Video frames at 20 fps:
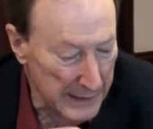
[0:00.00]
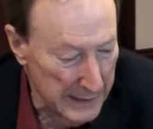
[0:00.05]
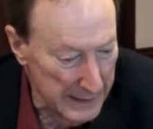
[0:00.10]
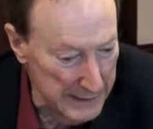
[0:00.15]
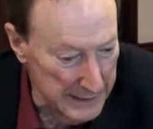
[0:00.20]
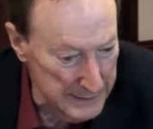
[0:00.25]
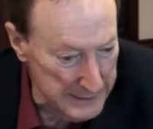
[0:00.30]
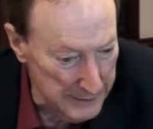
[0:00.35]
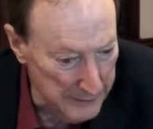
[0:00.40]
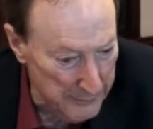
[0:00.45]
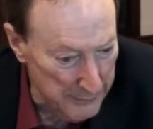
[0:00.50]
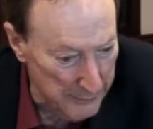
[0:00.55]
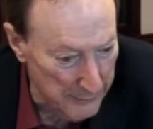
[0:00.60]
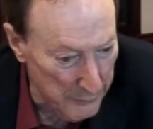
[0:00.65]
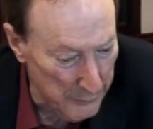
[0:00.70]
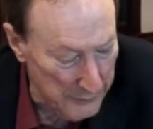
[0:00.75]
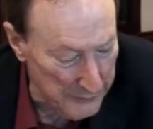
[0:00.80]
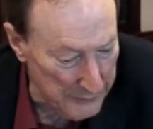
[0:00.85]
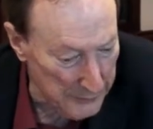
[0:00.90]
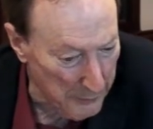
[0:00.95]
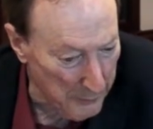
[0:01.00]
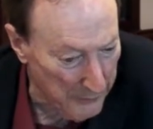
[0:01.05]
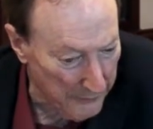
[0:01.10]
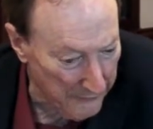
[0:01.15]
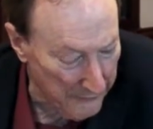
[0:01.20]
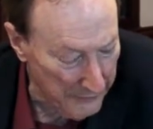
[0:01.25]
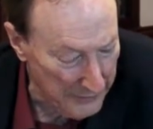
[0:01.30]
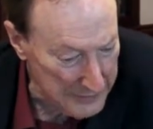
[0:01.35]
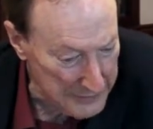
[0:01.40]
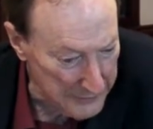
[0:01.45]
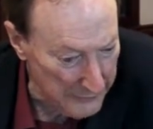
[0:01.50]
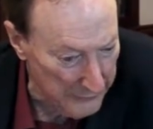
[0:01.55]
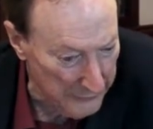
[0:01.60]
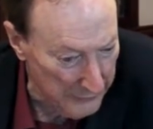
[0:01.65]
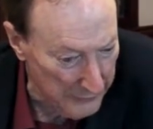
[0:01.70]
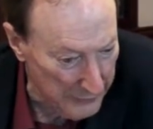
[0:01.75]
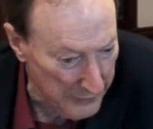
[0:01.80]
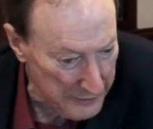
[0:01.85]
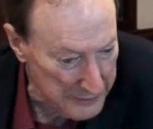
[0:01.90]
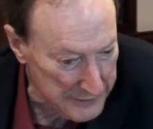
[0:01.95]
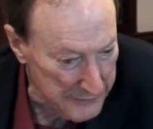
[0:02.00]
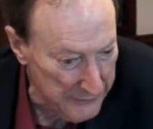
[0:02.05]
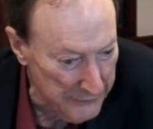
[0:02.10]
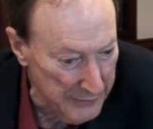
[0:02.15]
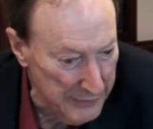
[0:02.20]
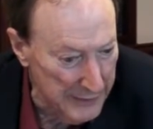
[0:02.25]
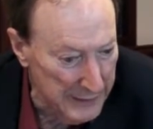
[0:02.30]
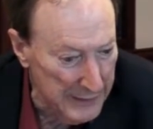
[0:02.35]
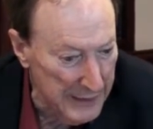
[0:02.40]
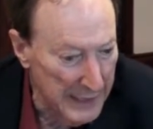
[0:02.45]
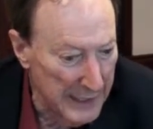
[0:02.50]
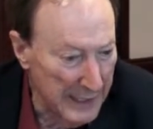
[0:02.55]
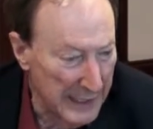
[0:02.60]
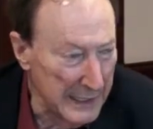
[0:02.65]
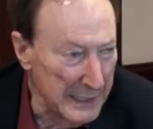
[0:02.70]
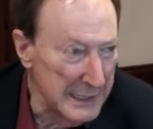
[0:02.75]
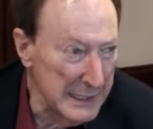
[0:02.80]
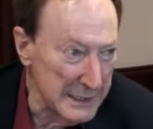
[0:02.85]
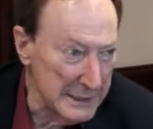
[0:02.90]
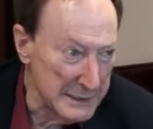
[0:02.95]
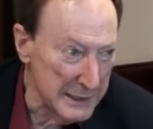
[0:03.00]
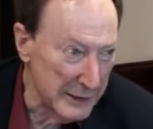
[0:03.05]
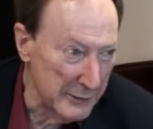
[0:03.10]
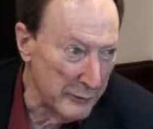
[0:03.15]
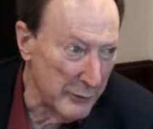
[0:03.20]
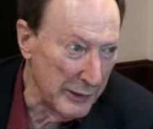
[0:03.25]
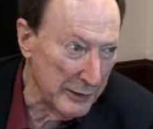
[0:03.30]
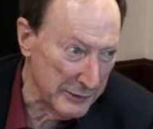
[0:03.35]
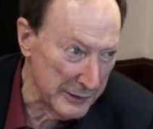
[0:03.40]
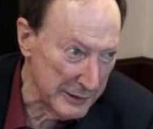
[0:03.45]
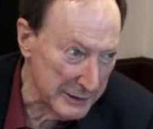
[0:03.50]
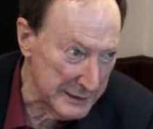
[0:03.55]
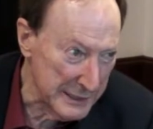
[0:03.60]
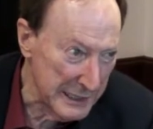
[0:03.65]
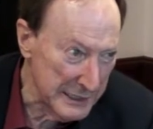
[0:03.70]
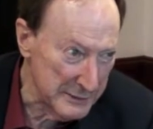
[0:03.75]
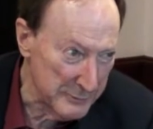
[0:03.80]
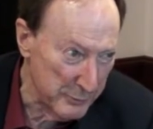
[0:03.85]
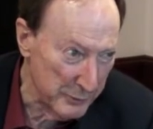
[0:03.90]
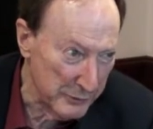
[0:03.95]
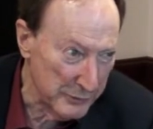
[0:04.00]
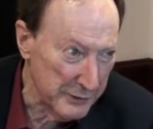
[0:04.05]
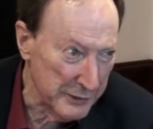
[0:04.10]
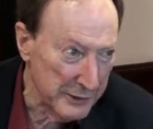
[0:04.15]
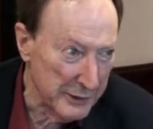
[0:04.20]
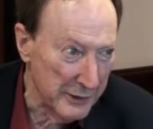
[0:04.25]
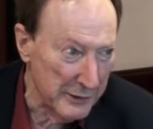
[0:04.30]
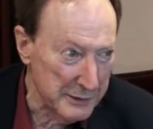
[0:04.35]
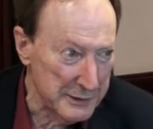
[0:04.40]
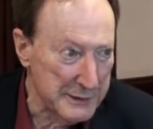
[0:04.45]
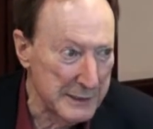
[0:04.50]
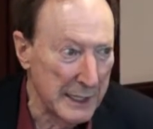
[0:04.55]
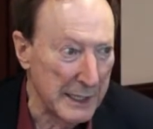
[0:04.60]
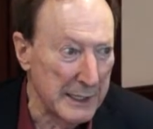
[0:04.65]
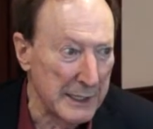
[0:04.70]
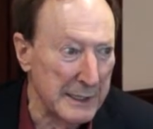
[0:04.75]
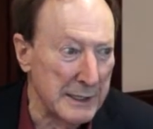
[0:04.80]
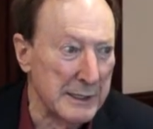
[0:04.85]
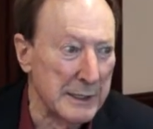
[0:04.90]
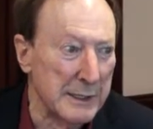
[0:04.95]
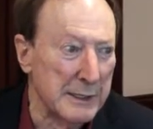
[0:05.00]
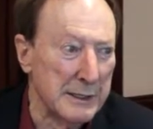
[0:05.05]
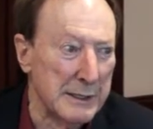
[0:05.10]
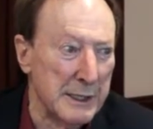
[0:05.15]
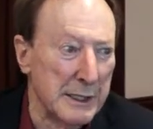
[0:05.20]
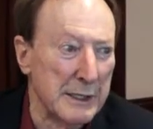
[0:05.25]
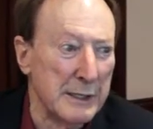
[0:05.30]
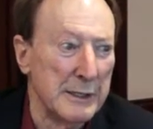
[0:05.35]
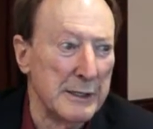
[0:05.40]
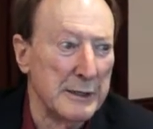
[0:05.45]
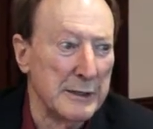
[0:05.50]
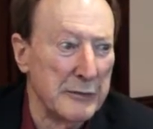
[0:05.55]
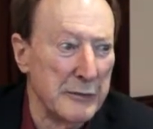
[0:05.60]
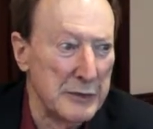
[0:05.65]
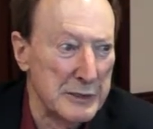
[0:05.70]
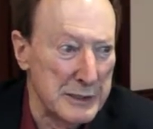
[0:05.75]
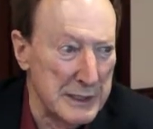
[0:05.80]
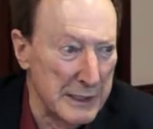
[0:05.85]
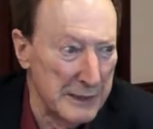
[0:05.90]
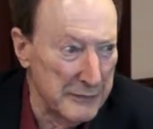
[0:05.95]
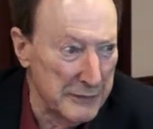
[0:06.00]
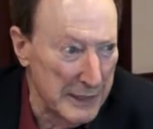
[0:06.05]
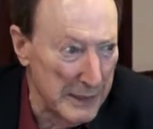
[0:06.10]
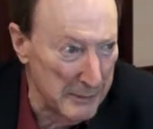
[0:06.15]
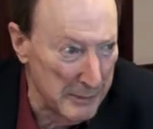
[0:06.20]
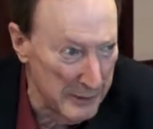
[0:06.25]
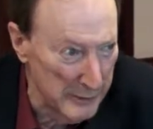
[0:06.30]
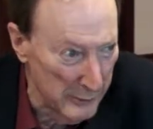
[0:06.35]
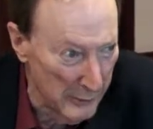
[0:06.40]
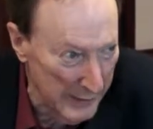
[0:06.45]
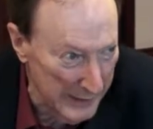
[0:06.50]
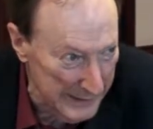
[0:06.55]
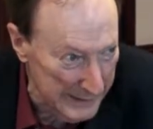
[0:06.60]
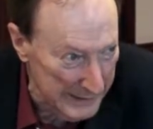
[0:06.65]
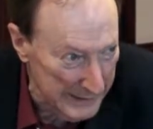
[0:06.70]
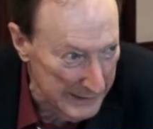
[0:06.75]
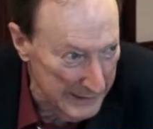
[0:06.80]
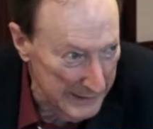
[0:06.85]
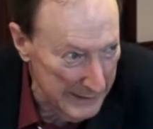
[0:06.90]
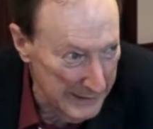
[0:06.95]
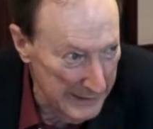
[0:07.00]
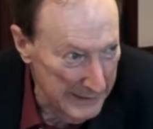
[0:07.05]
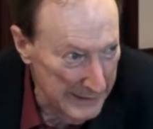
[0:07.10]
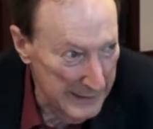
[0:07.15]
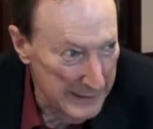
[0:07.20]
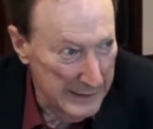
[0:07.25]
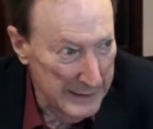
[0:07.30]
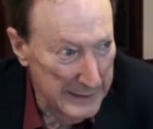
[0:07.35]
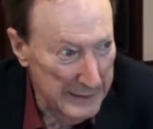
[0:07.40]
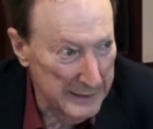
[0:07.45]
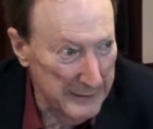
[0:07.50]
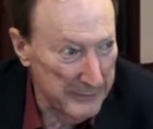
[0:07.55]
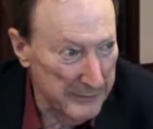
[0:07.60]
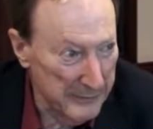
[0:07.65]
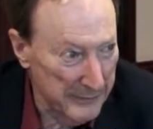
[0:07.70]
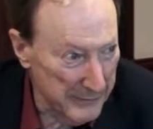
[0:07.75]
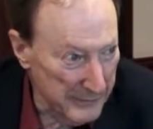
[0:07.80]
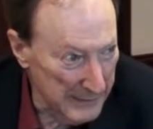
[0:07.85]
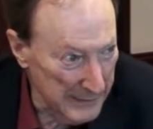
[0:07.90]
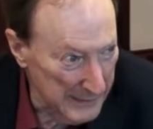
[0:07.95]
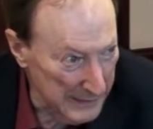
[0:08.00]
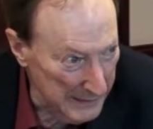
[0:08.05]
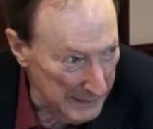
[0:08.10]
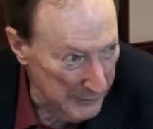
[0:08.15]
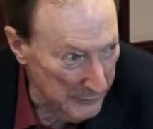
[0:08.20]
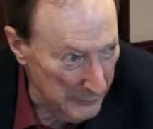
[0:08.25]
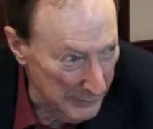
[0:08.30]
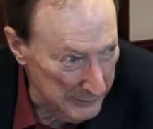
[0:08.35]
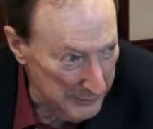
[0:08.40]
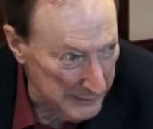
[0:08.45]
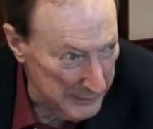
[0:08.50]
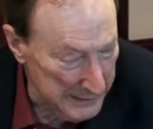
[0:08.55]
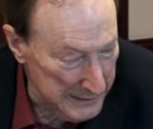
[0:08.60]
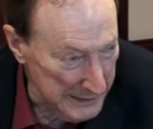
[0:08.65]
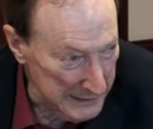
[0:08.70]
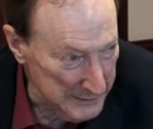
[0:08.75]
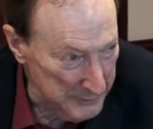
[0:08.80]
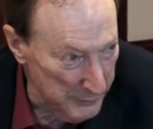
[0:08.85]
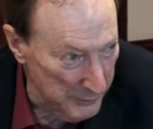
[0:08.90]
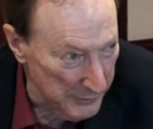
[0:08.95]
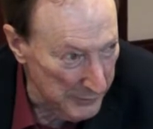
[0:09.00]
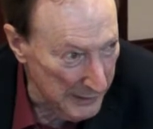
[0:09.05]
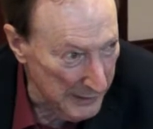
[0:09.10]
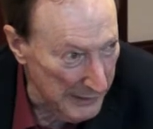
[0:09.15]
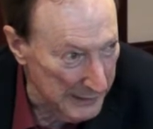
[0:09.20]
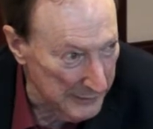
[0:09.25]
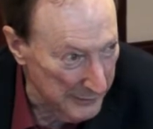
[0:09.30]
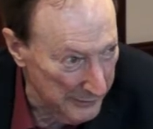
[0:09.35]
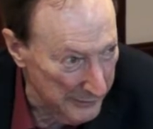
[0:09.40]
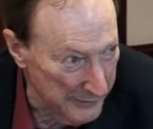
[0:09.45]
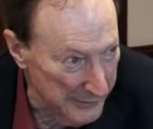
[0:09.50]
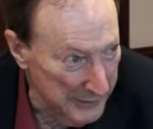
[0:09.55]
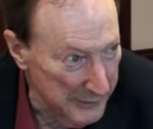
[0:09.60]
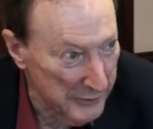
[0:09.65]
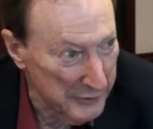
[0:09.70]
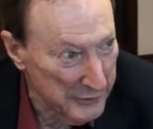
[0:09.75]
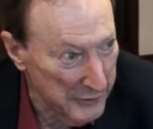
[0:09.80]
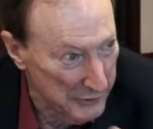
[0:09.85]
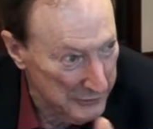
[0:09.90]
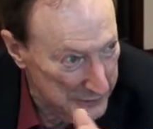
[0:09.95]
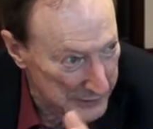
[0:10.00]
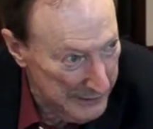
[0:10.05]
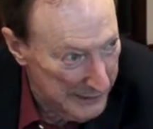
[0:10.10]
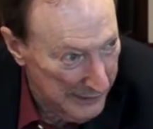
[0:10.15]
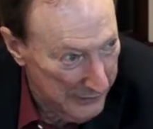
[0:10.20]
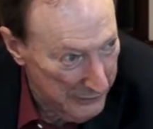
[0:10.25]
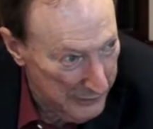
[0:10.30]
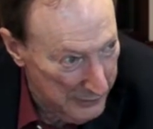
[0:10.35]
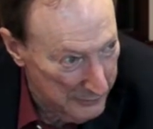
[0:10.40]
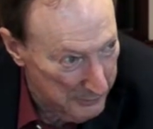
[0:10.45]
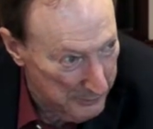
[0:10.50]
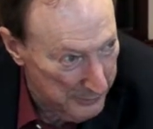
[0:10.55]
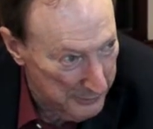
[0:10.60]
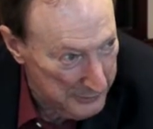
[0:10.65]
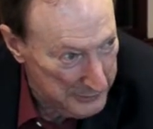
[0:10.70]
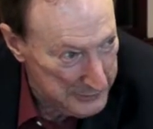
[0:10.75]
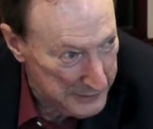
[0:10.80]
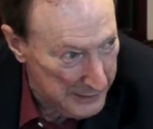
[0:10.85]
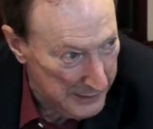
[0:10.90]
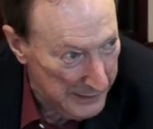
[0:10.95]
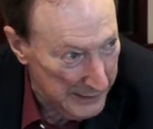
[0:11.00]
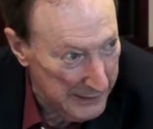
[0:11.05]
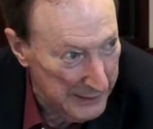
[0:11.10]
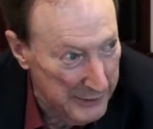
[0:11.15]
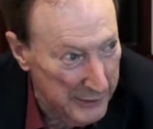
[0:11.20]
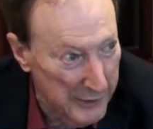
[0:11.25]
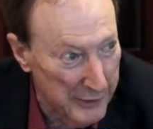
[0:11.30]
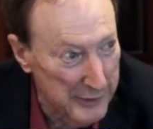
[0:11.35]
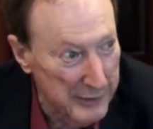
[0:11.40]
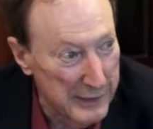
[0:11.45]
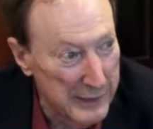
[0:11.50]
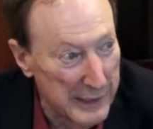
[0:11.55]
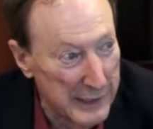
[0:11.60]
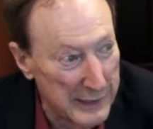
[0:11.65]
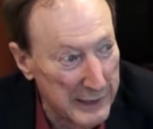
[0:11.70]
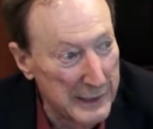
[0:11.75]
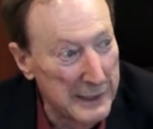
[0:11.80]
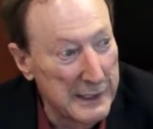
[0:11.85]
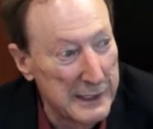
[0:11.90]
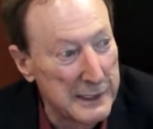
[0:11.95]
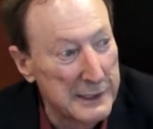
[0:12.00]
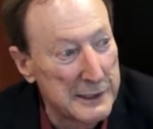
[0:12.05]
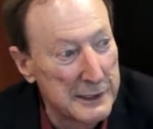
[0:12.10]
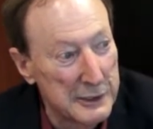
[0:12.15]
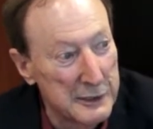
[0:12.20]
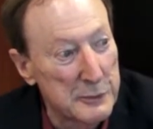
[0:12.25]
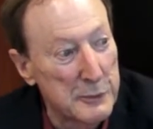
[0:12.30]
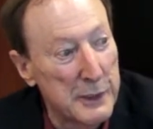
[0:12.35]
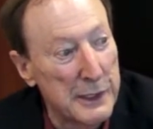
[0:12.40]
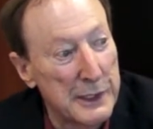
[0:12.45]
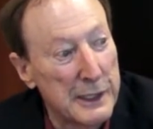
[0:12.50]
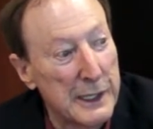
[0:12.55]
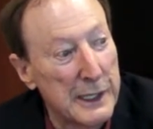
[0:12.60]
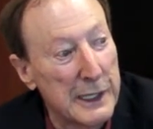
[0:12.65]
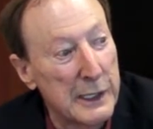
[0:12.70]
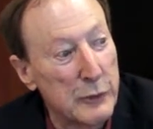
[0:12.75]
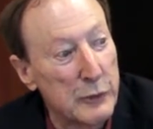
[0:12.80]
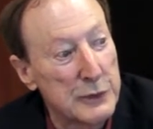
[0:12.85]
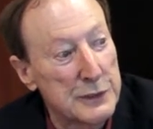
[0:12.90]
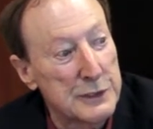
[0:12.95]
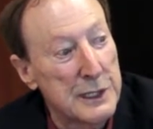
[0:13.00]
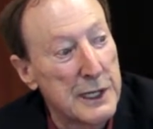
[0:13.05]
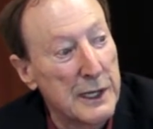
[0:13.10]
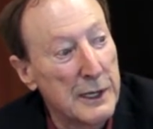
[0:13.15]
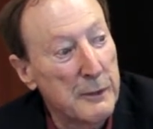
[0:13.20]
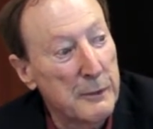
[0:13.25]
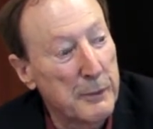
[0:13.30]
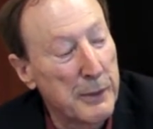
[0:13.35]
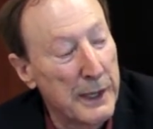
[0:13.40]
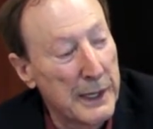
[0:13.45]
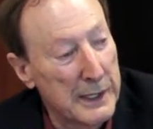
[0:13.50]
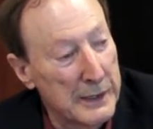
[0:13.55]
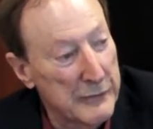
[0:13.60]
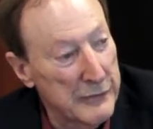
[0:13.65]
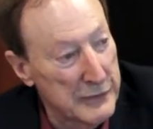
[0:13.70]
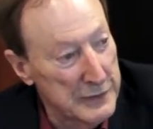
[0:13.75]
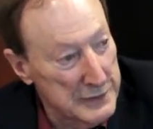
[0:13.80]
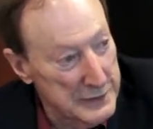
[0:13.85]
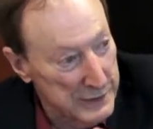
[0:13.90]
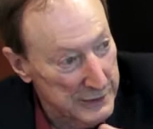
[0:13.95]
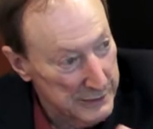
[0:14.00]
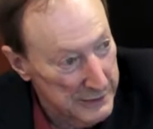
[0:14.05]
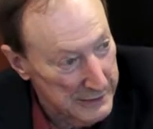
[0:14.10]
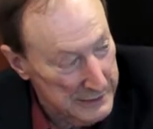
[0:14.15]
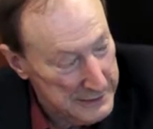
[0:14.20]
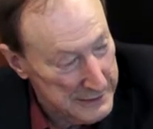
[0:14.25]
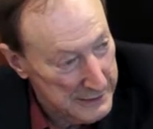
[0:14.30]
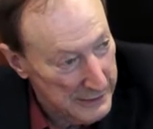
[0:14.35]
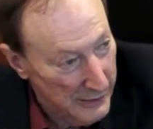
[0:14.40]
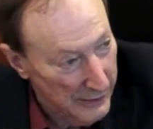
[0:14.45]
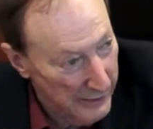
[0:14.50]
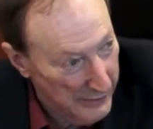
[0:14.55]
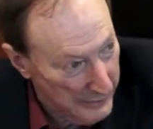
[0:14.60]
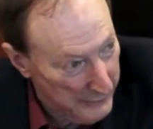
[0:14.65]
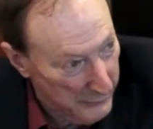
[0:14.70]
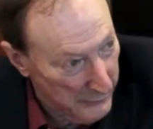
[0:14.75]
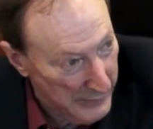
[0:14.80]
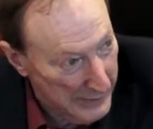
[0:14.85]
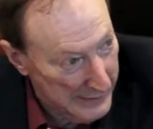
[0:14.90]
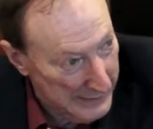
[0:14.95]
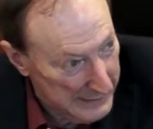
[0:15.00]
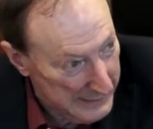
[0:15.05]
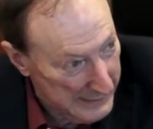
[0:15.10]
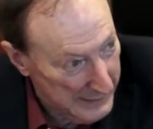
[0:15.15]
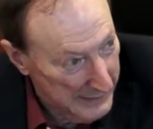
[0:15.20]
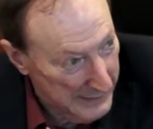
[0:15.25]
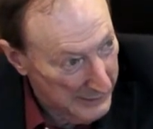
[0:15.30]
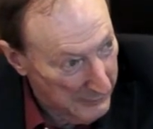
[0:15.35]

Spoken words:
was a professor of philosophy, and he actually wrote the textbook that I studied at the University of WA. He wrote the textbook, and then I got to know him personally, and then he tells me that he was part of this Ayn Rand